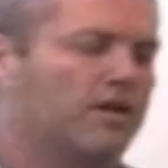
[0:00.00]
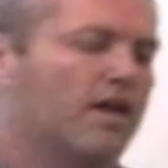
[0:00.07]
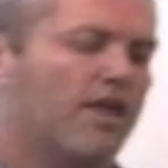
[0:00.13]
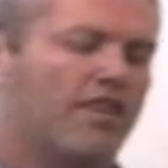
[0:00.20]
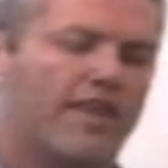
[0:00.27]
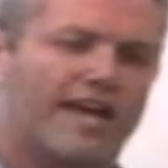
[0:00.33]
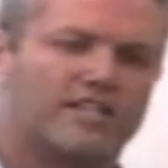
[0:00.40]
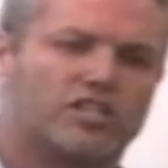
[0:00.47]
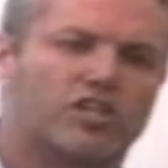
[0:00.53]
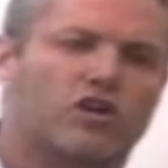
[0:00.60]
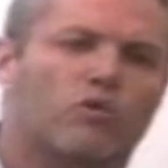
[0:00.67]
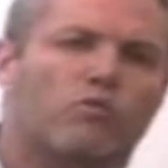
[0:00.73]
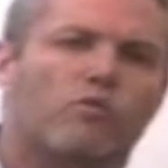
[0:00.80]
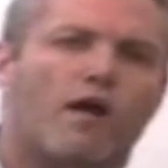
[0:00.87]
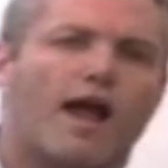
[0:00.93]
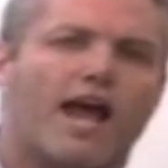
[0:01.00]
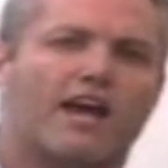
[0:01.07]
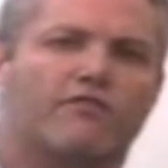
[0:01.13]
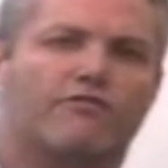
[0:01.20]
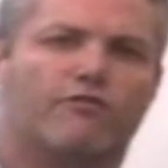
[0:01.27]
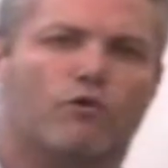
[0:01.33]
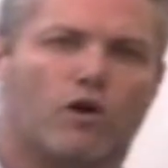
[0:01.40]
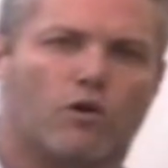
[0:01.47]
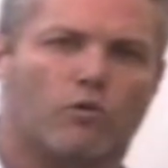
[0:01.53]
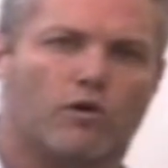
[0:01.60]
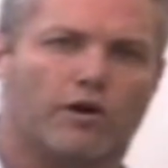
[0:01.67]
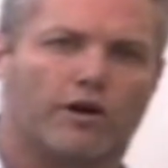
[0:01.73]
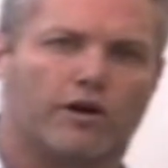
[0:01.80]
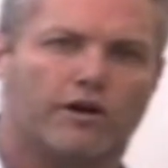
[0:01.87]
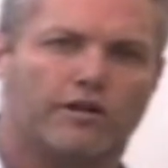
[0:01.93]
That's going to ride
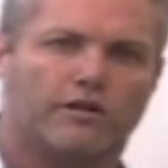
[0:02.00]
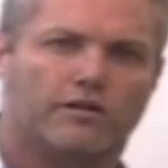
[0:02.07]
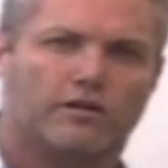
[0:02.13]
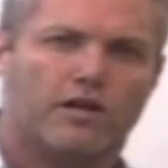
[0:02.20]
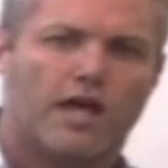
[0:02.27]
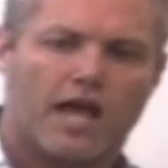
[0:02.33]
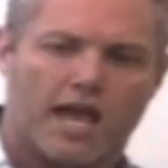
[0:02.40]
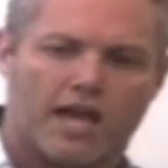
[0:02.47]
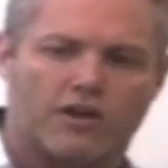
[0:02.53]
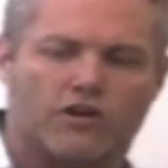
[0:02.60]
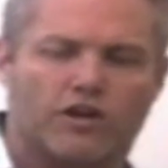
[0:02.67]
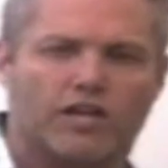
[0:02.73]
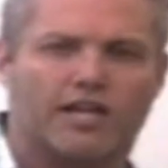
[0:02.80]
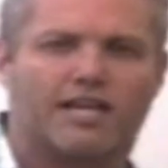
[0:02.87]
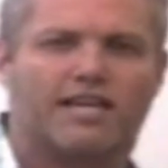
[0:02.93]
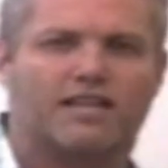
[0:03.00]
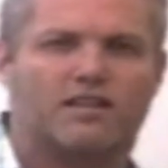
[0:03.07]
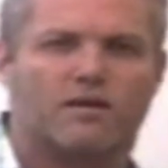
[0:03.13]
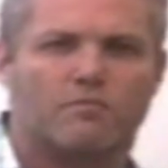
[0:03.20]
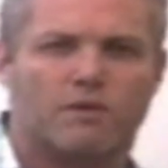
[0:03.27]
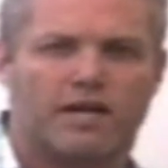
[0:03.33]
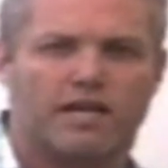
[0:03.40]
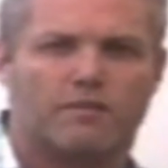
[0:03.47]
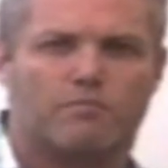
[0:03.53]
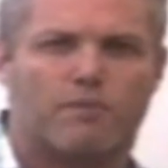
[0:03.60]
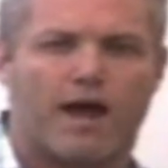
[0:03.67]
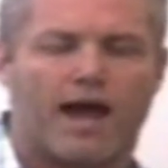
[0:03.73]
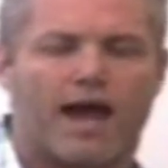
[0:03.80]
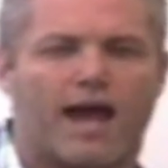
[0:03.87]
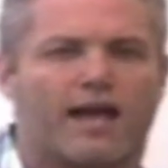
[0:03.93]
forward, and you're going to get the money
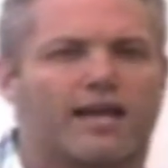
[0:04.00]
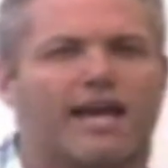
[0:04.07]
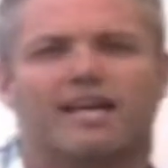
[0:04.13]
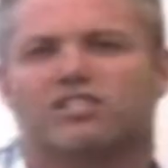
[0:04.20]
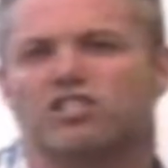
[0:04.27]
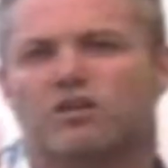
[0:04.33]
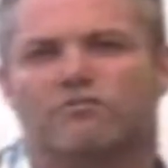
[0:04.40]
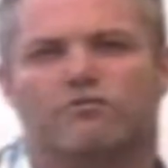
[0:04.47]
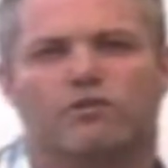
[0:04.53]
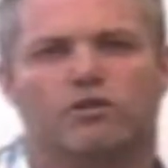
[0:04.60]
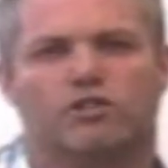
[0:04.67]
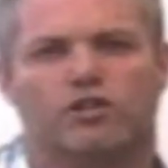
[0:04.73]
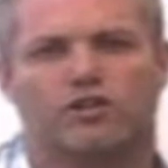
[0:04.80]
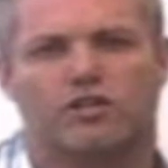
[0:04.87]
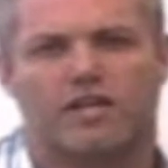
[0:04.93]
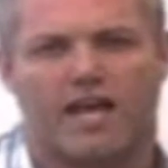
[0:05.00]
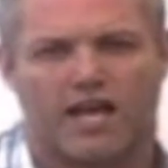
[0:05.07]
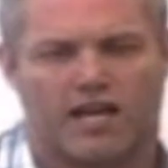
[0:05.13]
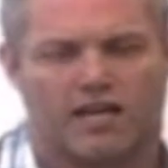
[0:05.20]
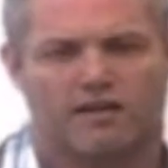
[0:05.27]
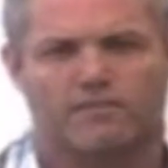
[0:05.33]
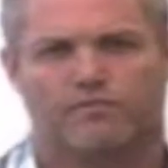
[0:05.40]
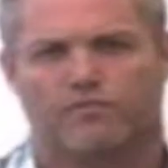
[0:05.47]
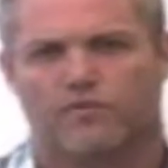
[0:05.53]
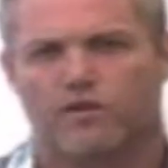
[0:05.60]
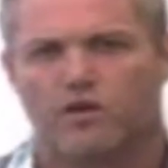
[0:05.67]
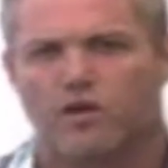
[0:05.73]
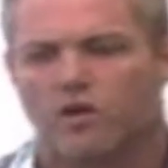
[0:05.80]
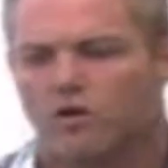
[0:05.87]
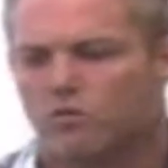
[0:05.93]
back at some future date.
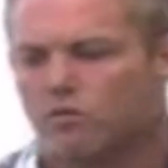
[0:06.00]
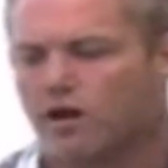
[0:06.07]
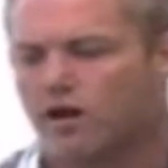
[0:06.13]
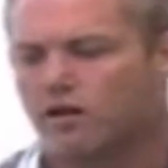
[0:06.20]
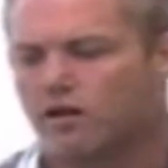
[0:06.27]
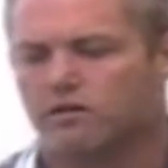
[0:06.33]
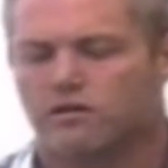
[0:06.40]
Well,